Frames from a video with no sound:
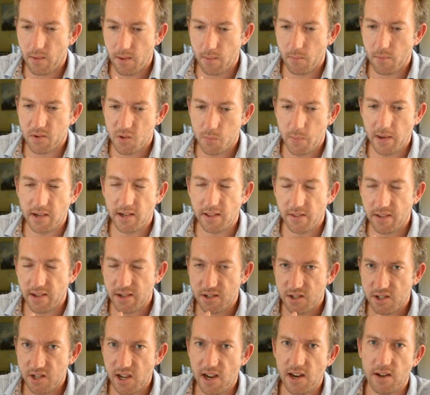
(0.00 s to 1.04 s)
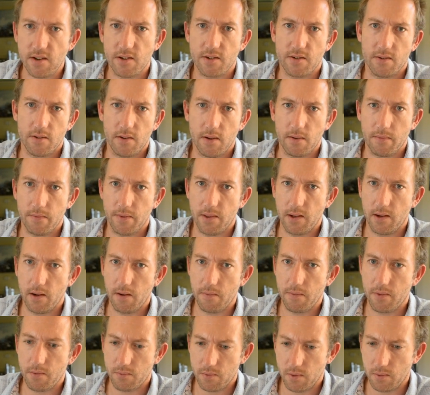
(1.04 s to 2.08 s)
respecting the intent of
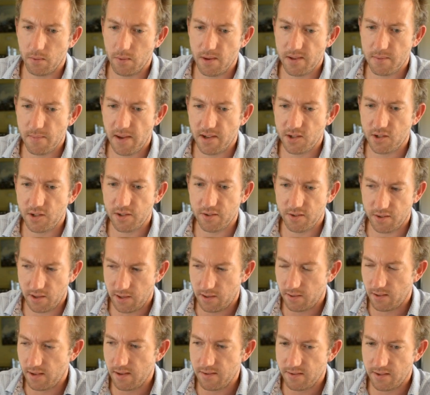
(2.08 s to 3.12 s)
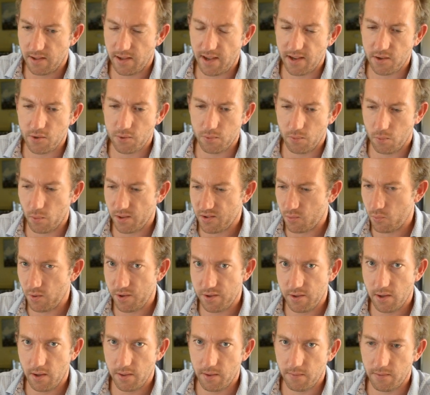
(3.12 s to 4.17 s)
the rule as much as the actual what's
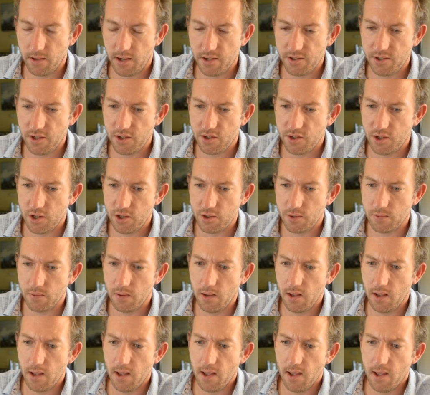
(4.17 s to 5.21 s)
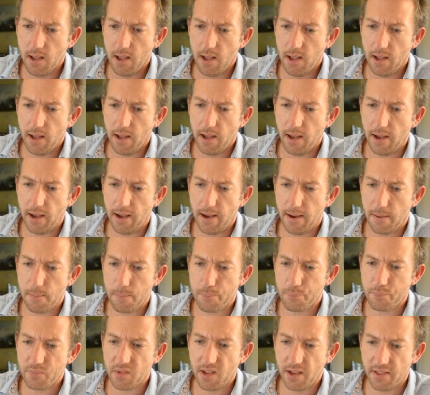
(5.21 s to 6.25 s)
written on the flight test schedule.
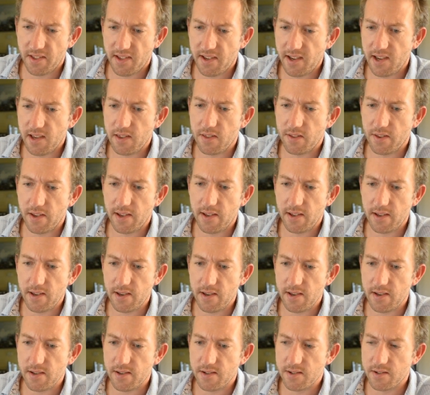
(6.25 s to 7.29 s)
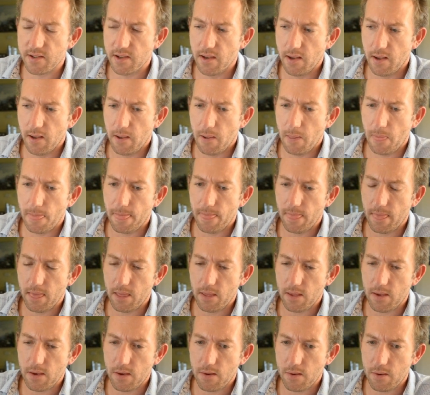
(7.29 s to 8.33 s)
The other key thing is
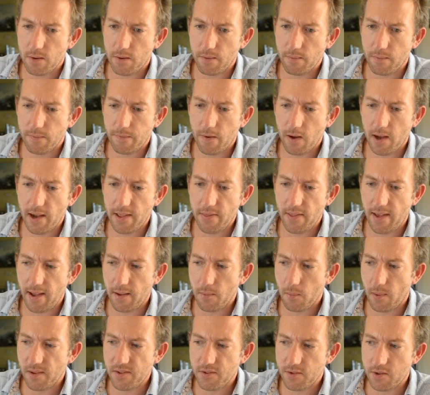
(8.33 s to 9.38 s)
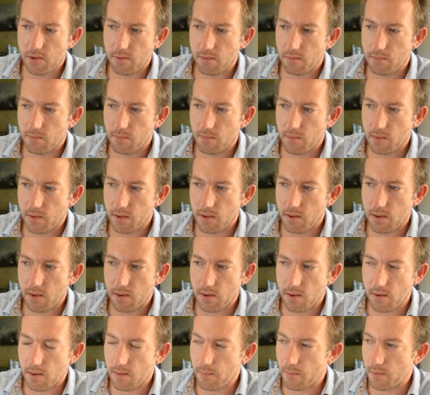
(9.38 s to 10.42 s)
you can find that once you
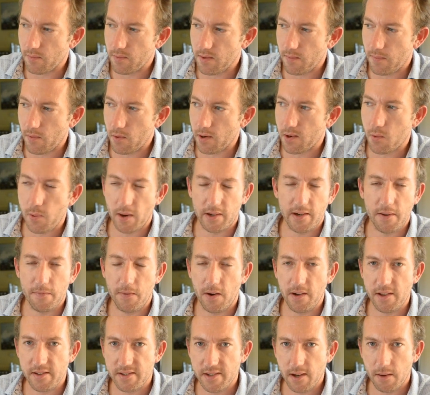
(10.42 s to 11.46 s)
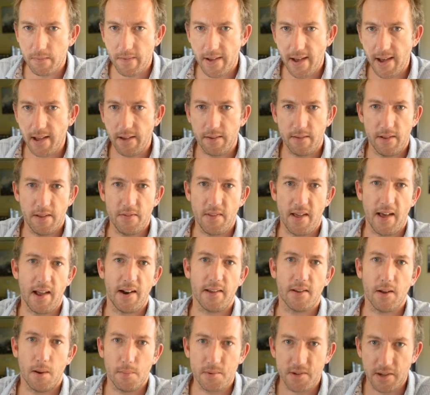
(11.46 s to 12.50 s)
very quickly find yourself out in the
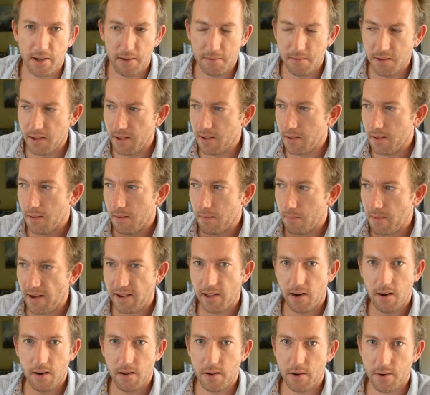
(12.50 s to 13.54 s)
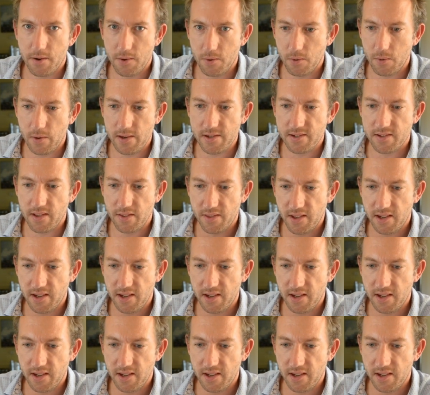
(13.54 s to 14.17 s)
helicopter making a lot of noise and